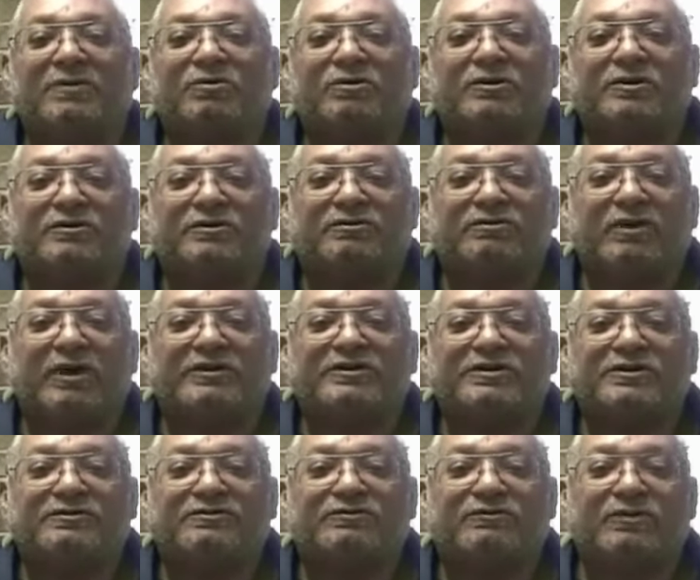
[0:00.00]
with the
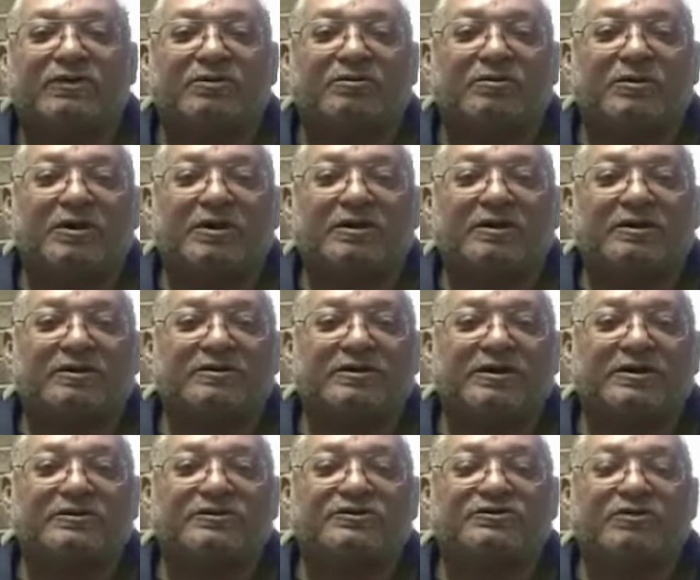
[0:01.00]
direction from the
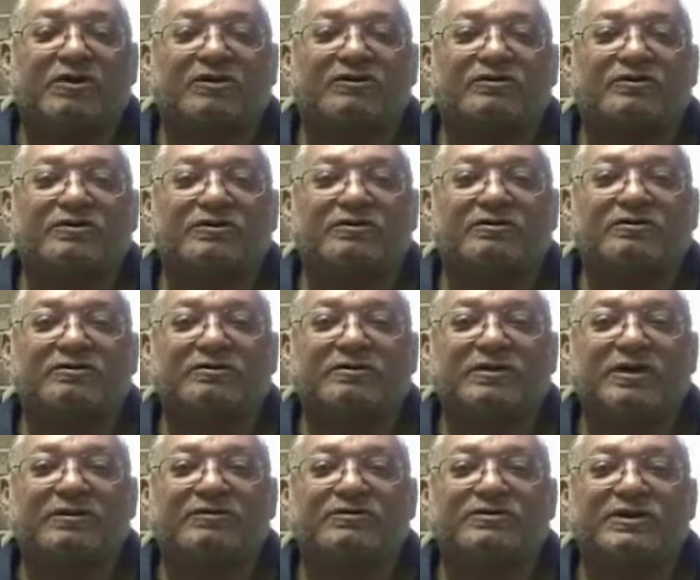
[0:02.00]
instructor,
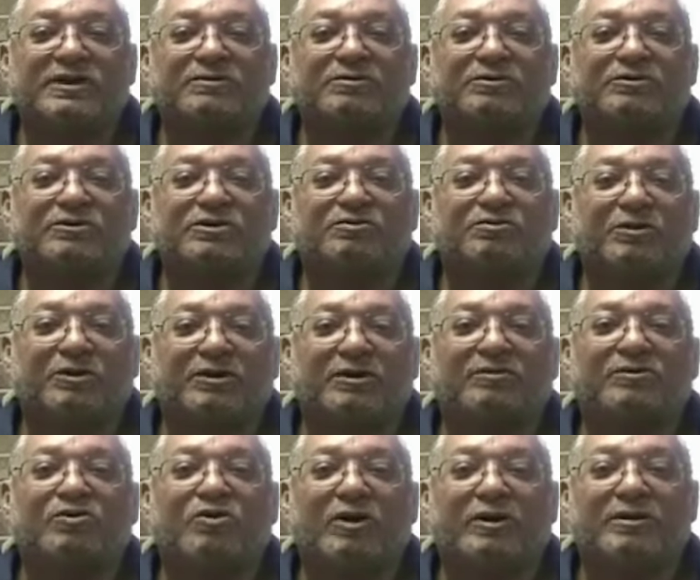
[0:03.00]
I was able to pick
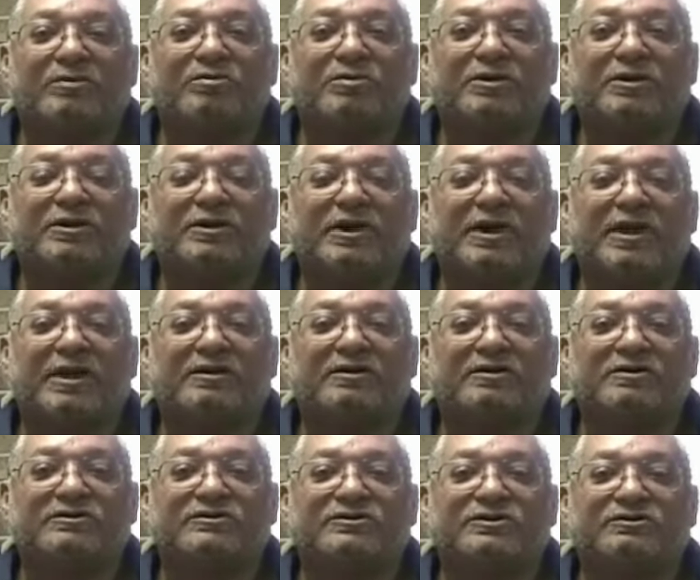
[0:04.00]
up quite a bit, and
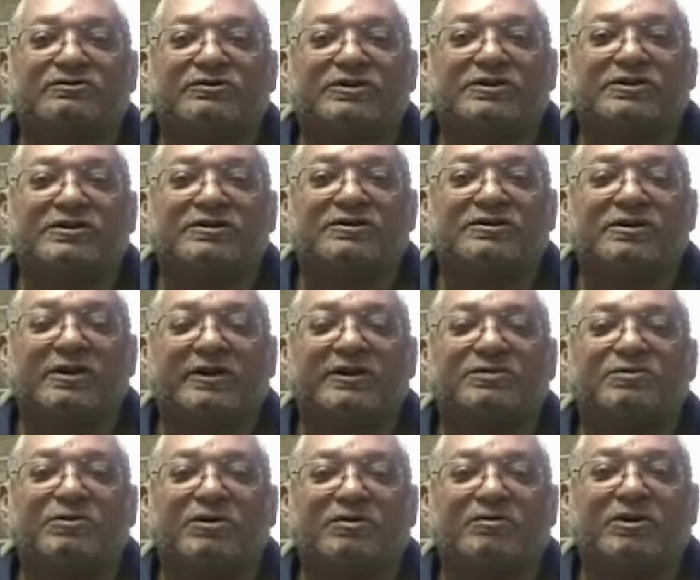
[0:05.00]
also just
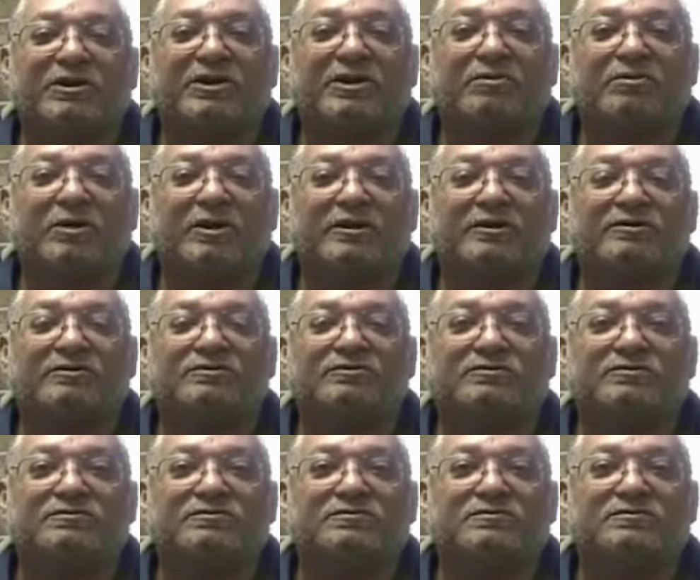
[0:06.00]
experimenting on my own.